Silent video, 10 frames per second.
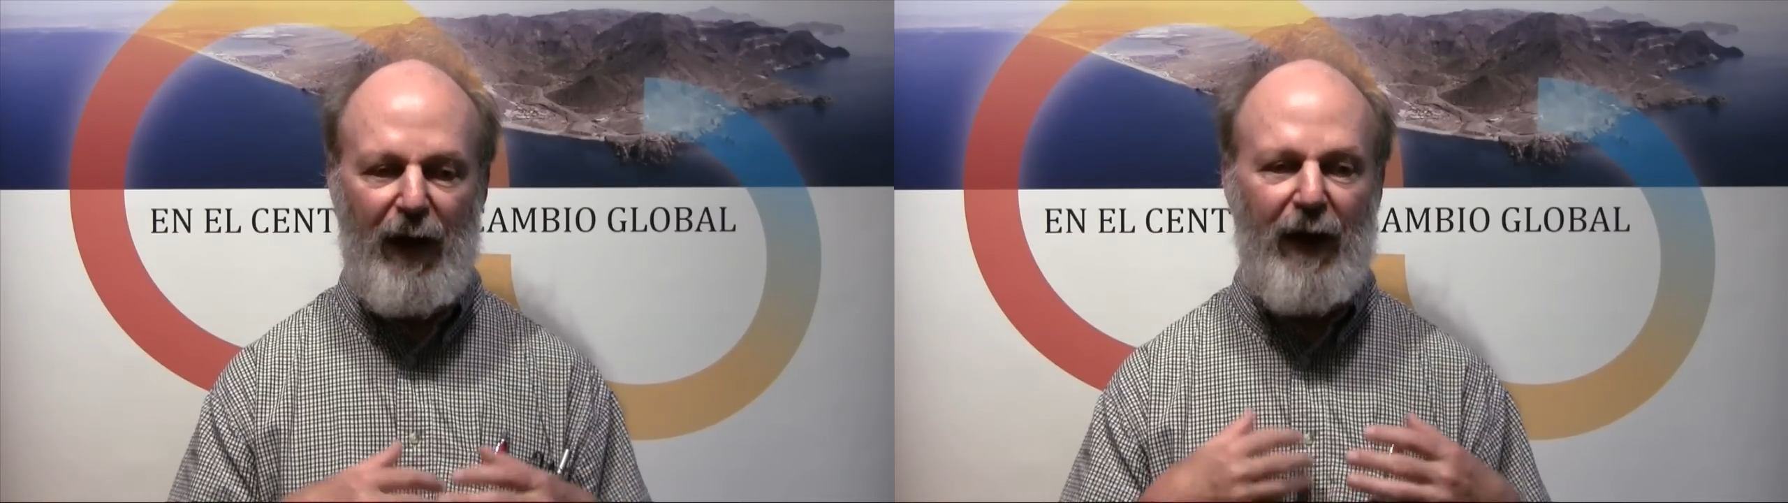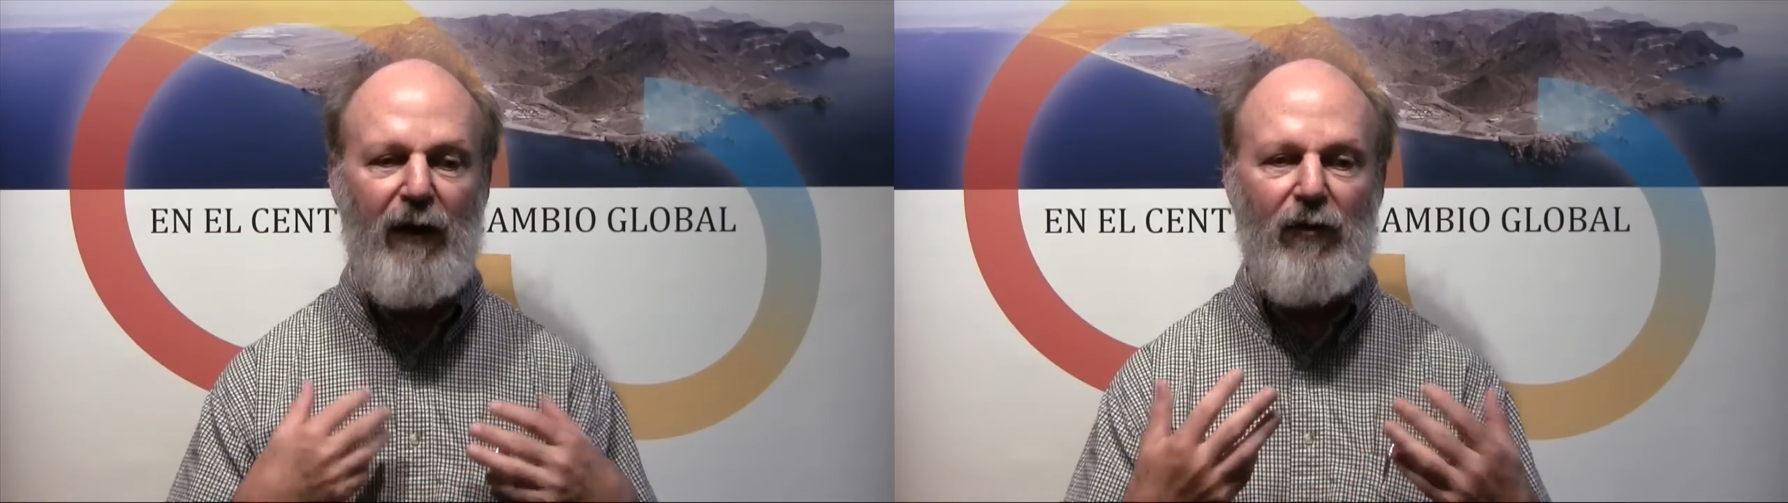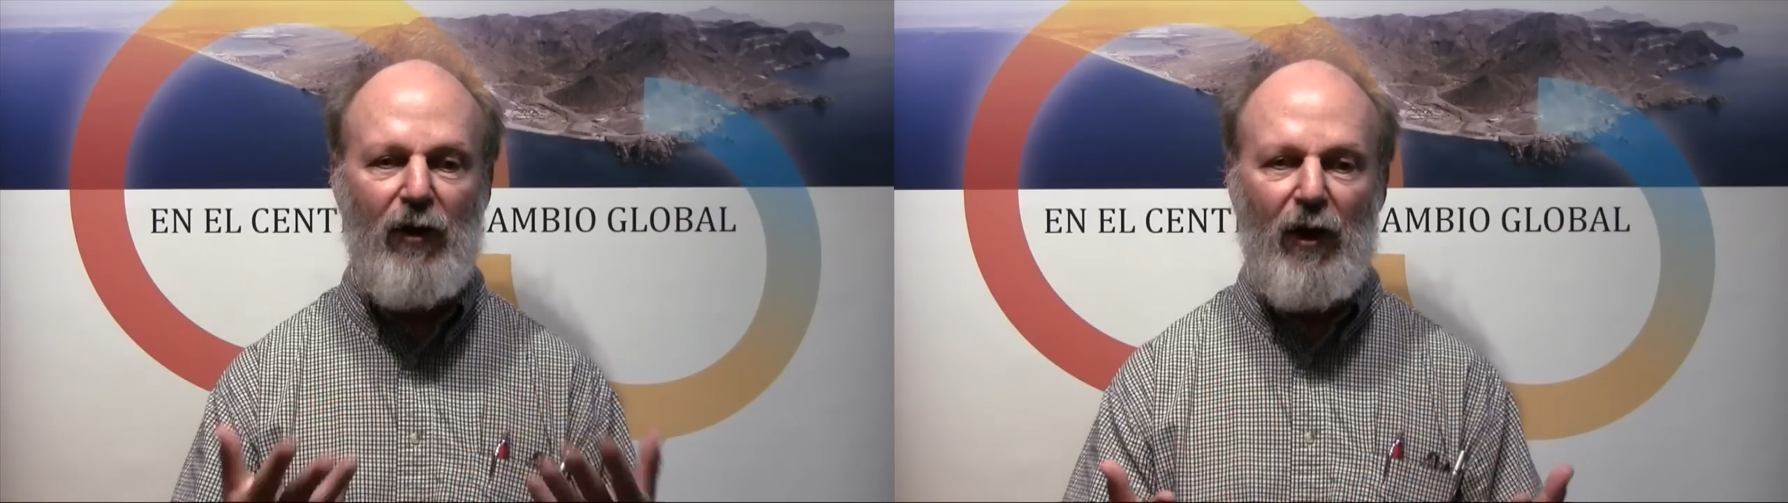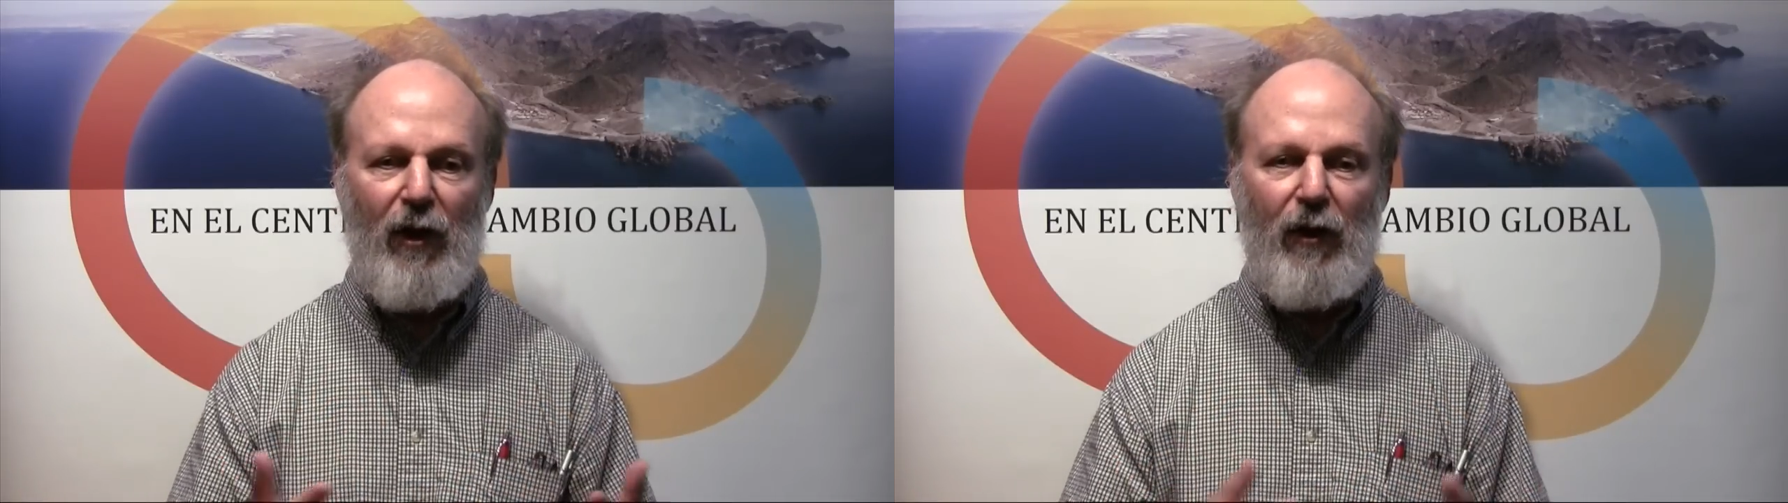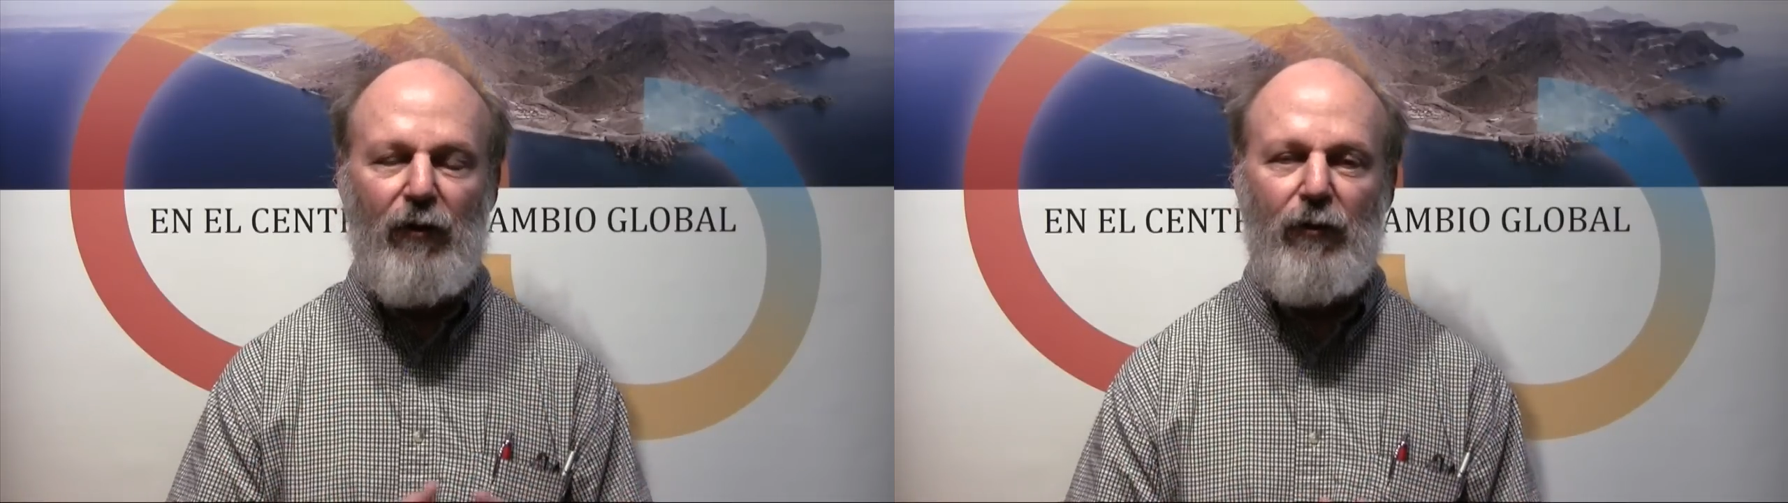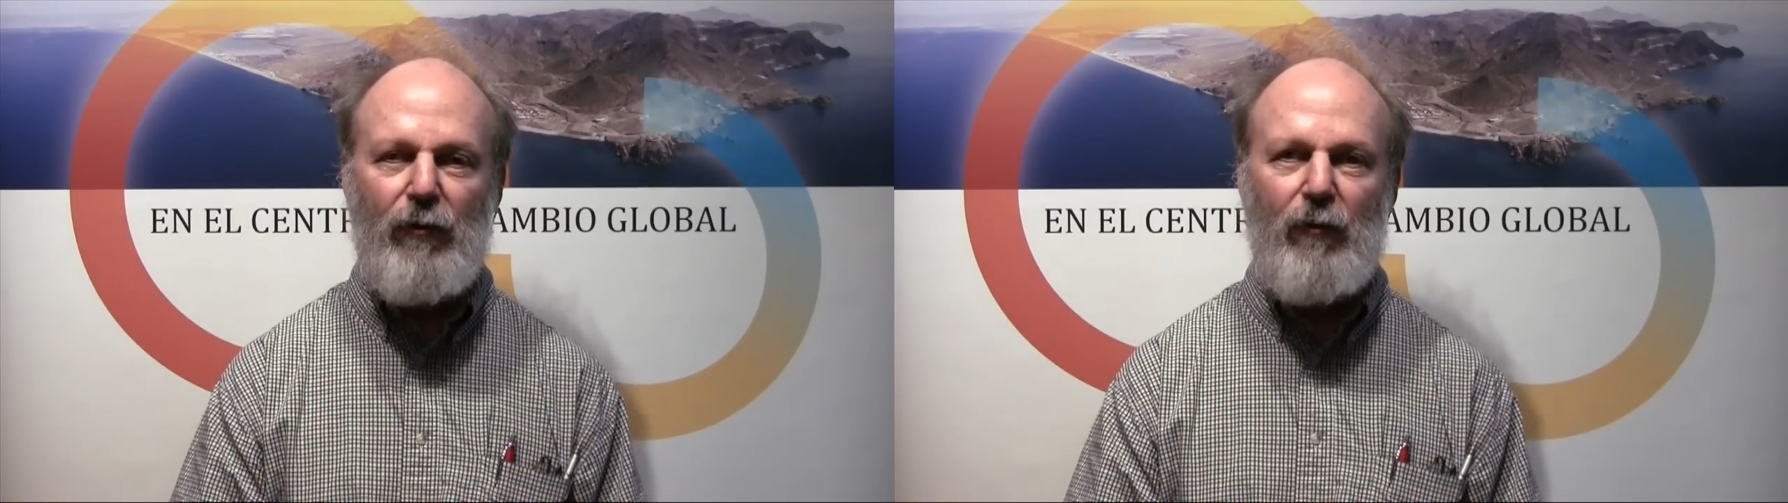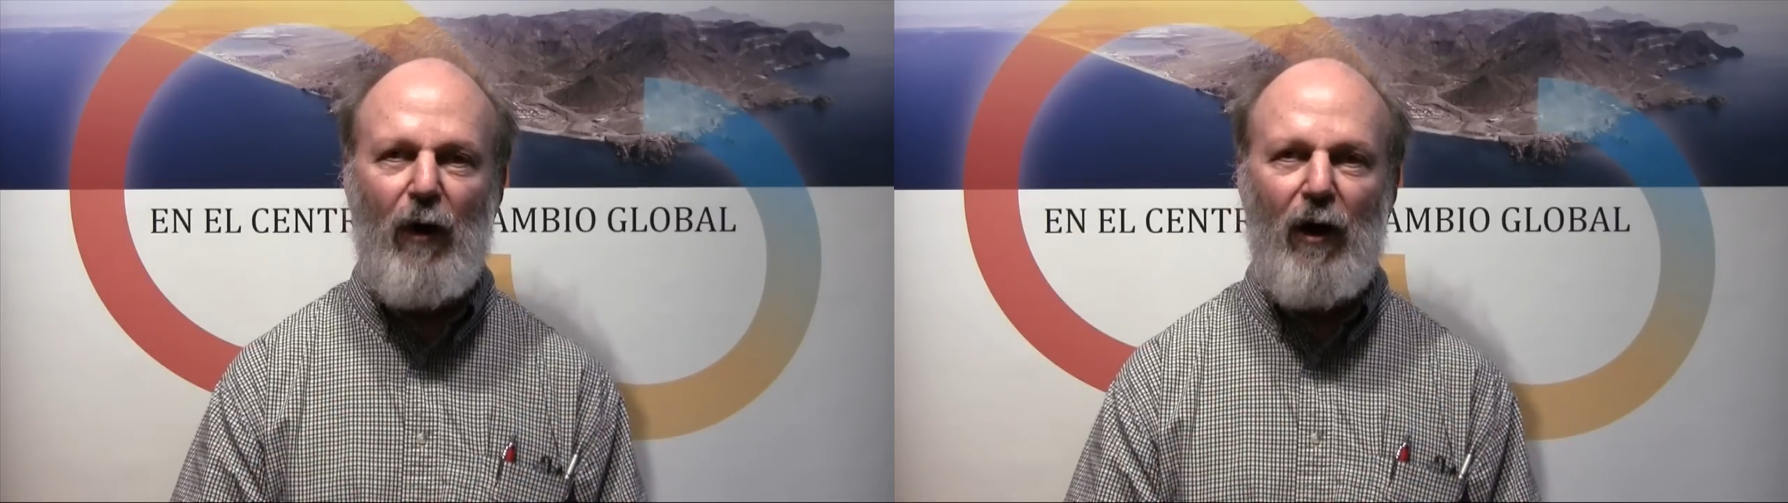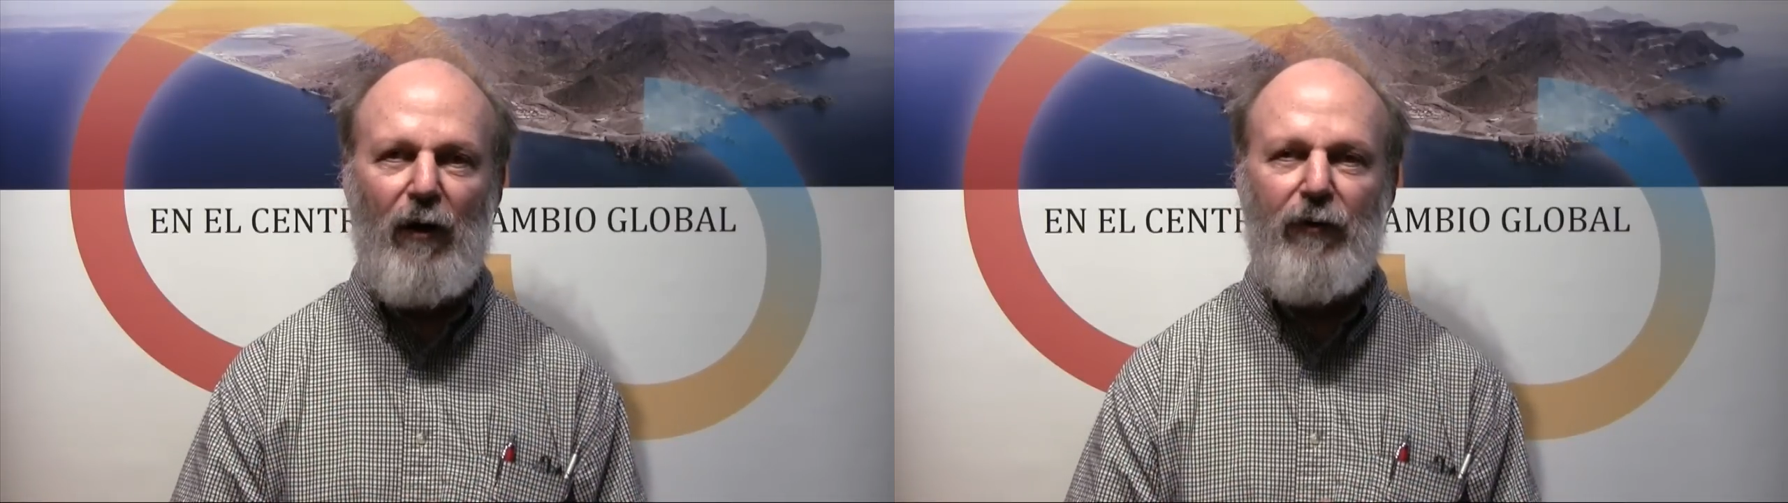and to
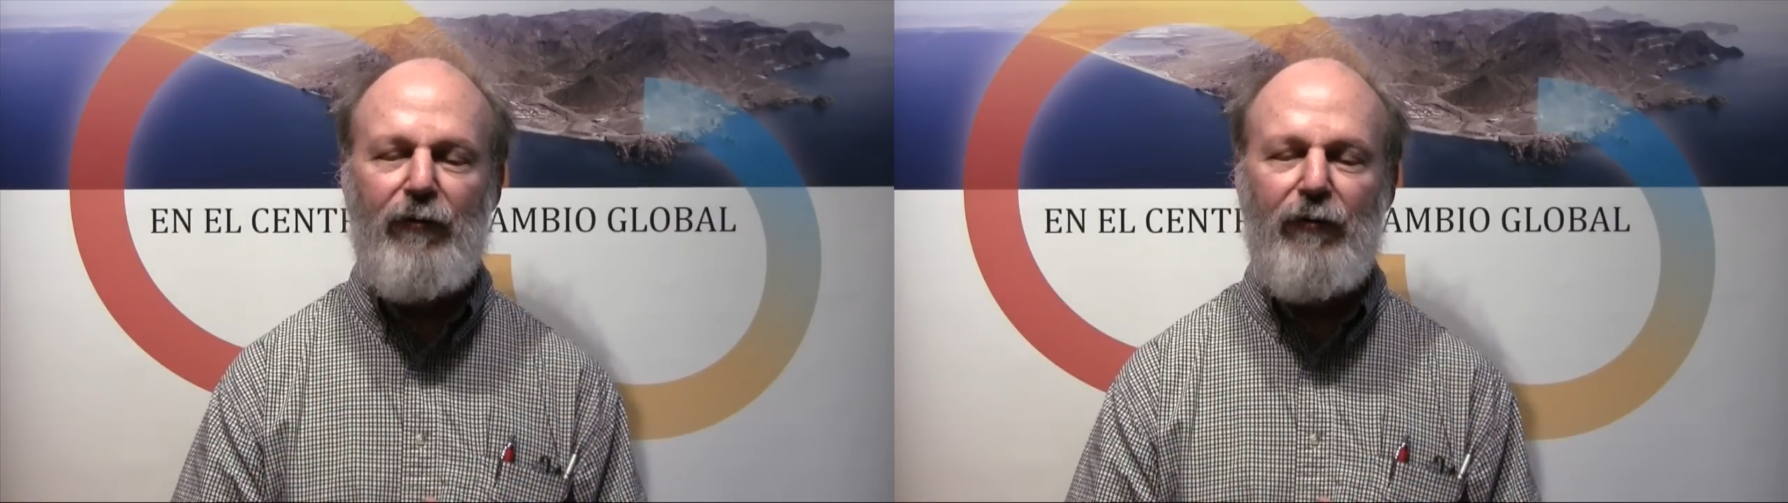uh,